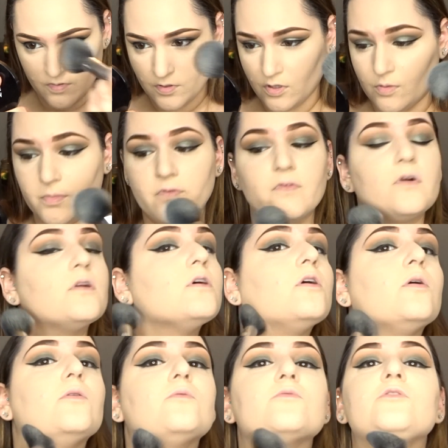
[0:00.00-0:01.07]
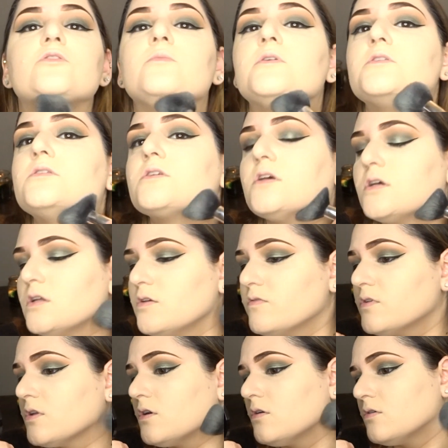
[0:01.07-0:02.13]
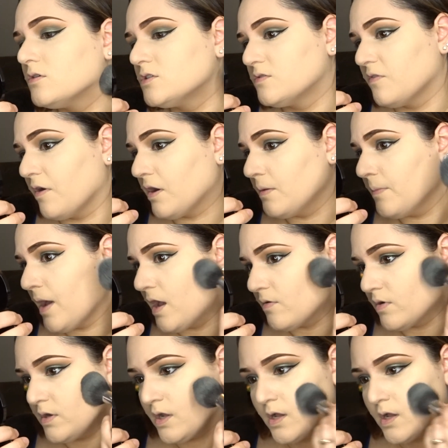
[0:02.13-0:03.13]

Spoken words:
a little bit of a glow to my skin, even though it's very matte right